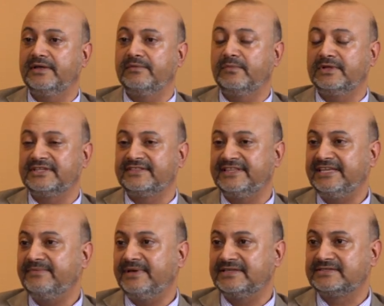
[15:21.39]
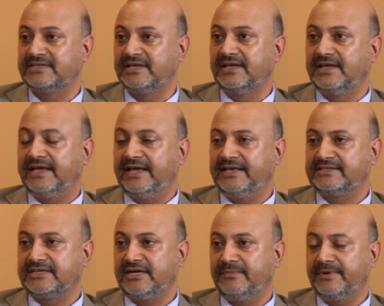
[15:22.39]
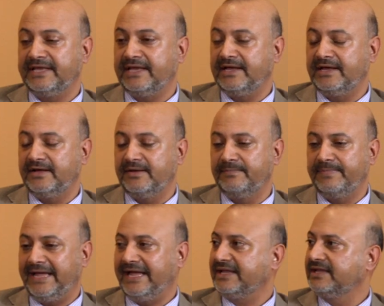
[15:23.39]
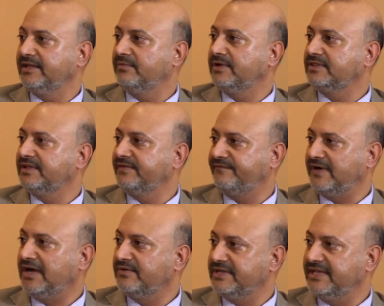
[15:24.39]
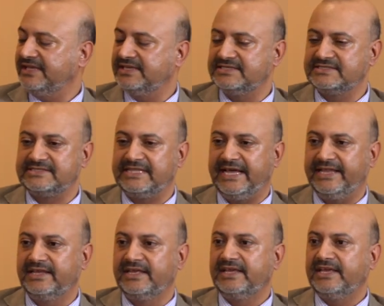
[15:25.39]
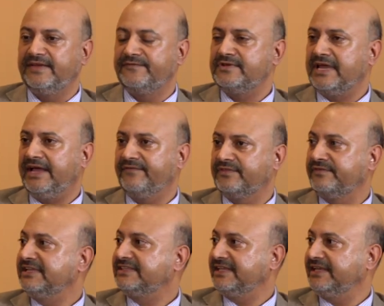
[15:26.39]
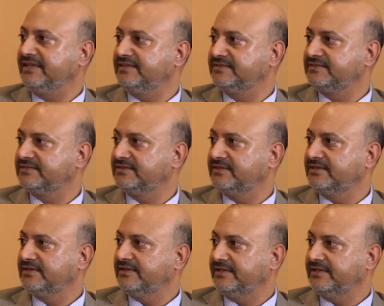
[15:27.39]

and, what the theme has has come uh, back, and what they found is that if you have three things mm -hmm.